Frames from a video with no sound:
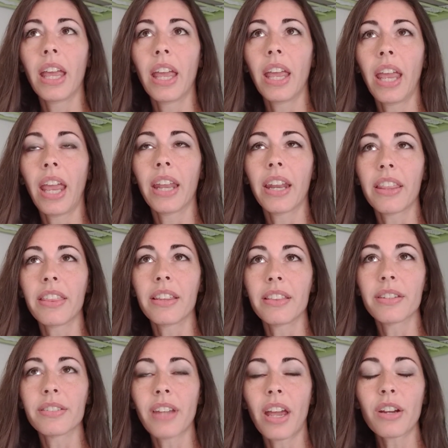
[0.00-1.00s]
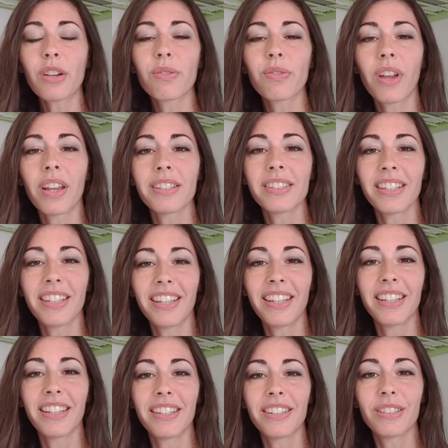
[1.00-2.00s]
And I think the sacrifice
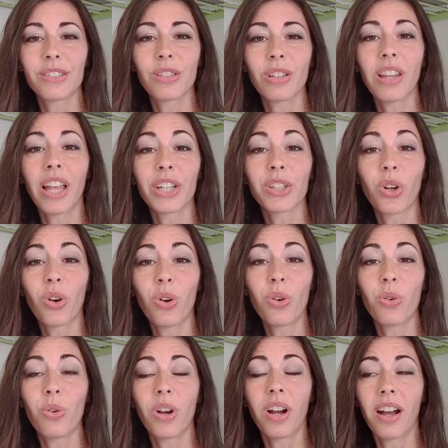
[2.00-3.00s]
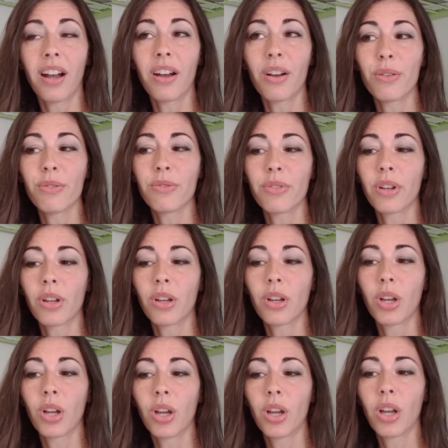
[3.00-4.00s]
is to let go of
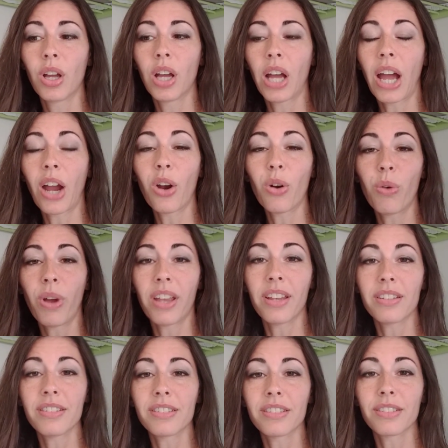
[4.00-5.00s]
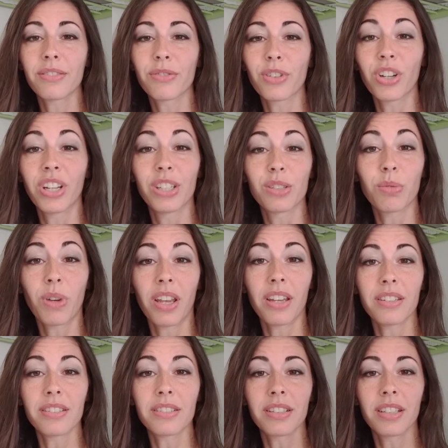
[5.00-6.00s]
our ways for His
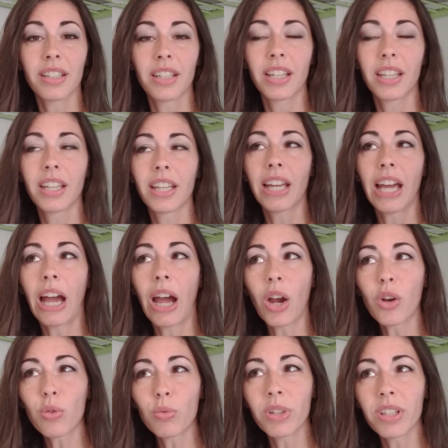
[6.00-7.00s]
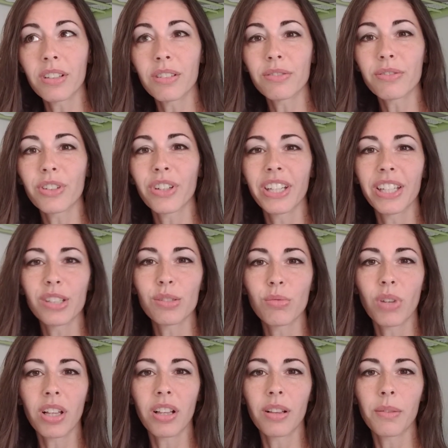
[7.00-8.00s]
ways, our will for His
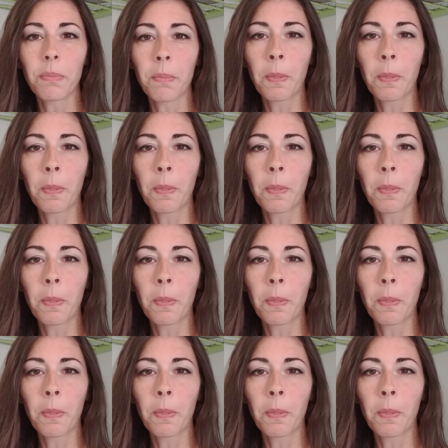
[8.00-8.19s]
will.